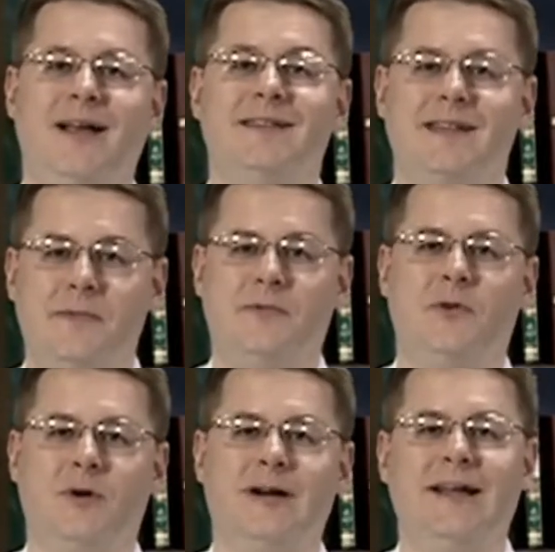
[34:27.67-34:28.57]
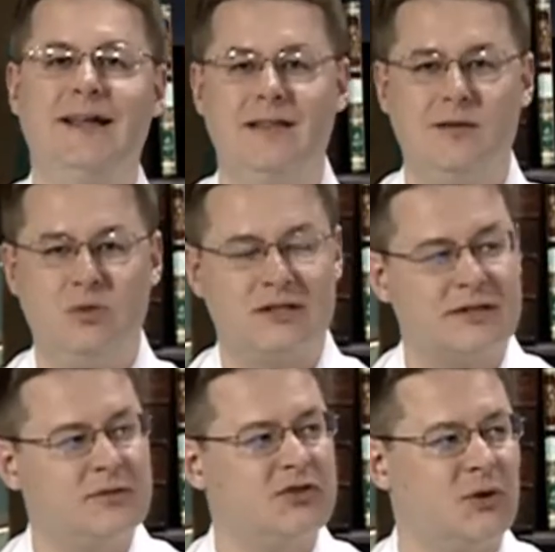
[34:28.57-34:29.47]
except for in the
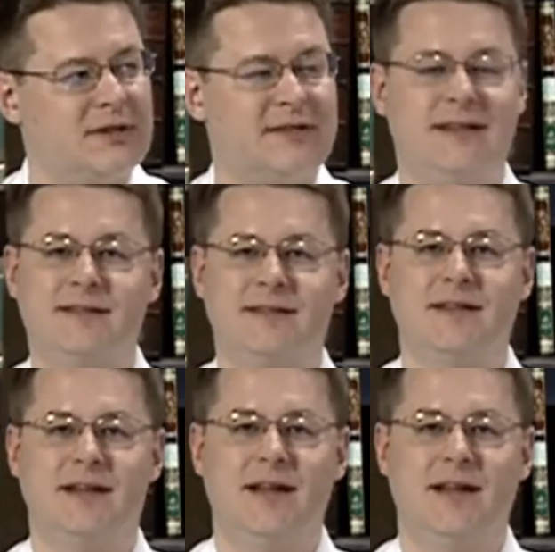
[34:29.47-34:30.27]
Muslim sources,